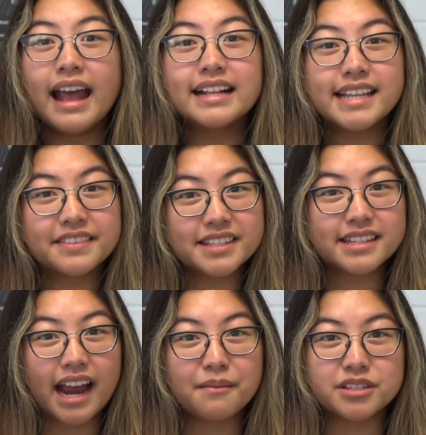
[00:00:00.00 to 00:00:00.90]
Take this
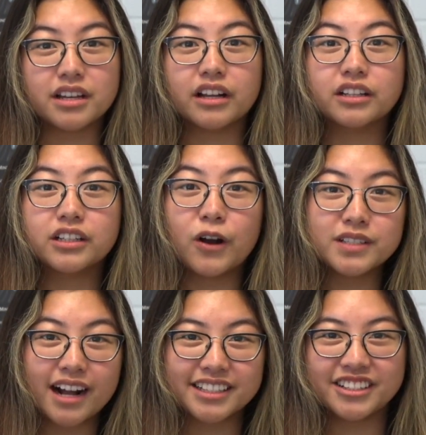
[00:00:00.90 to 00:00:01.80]
time to go
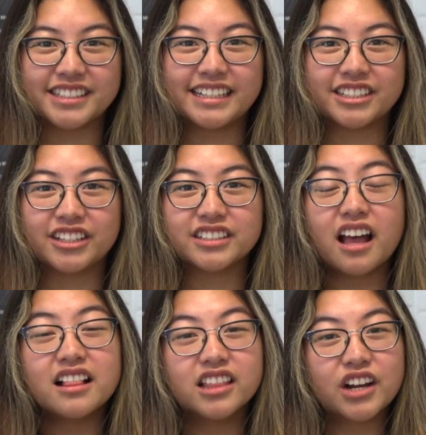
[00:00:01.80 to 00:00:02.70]
talk to your teachers,
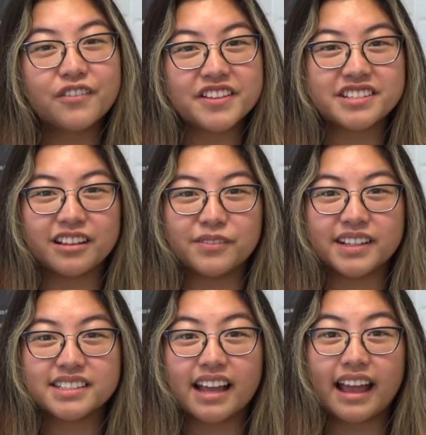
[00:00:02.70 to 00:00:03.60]
look over the
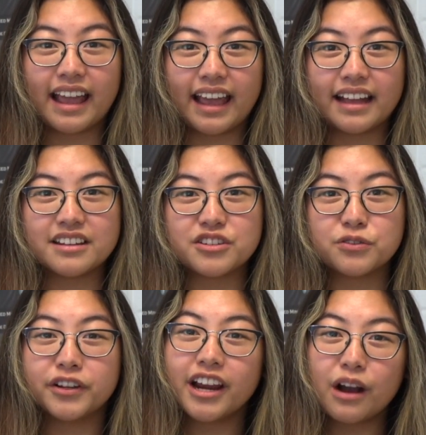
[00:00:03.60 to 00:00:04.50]
syllabus, and to
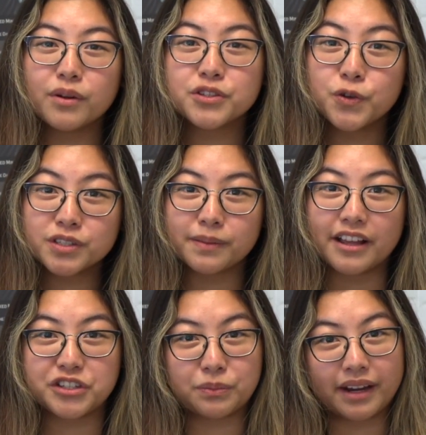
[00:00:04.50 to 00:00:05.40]
figure out what school
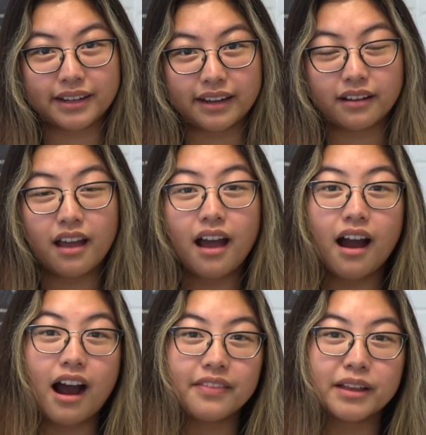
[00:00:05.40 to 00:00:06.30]
supplies you might need.
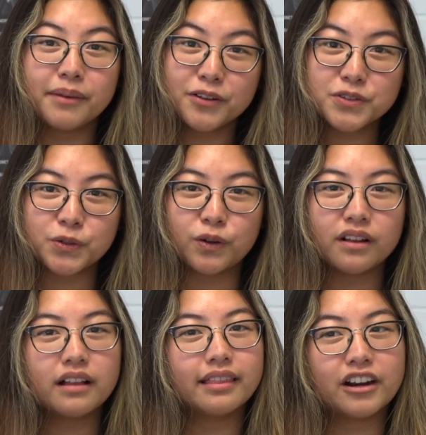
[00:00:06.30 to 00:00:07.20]
Unlike middle school,
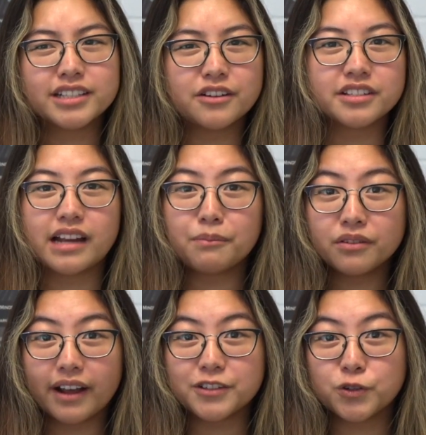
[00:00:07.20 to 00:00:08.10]
Leonardtown does not
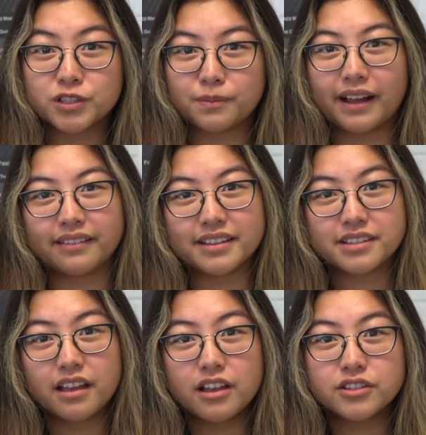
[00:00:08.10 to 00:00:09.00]
provide school supply lists,
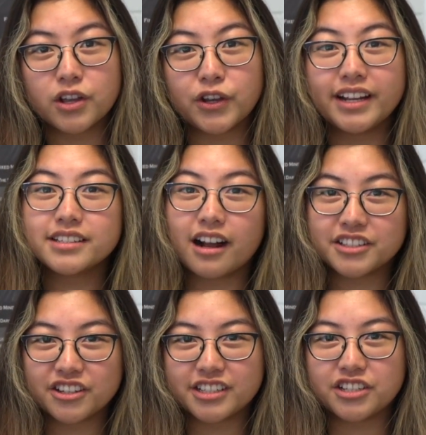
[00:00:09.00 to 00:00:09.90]
so you need to talk to
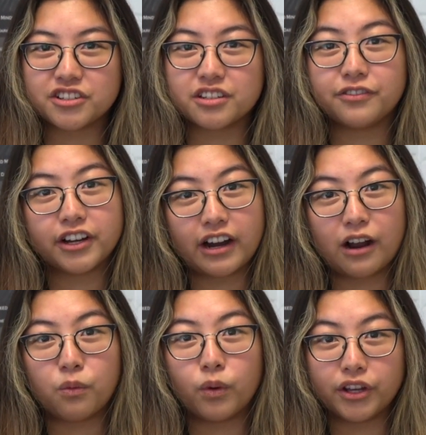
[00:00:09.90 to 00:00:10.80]
your teachers to figure
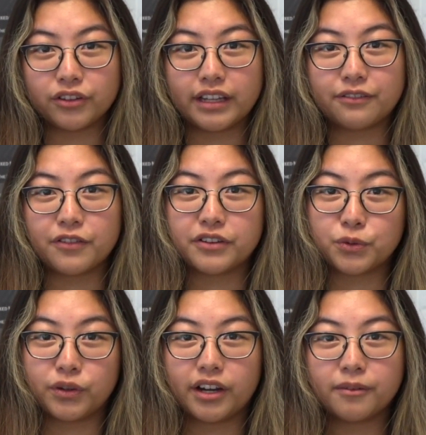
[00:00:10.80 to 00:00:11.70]
out what you'll need for the
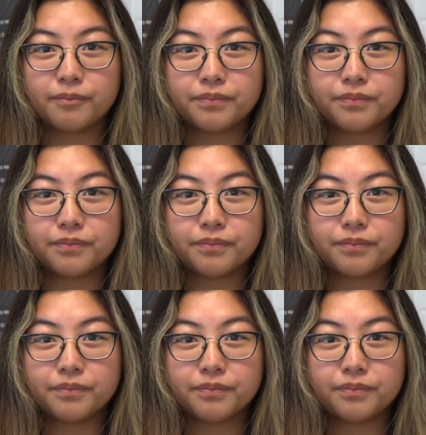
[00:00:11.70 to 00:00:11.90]
school year.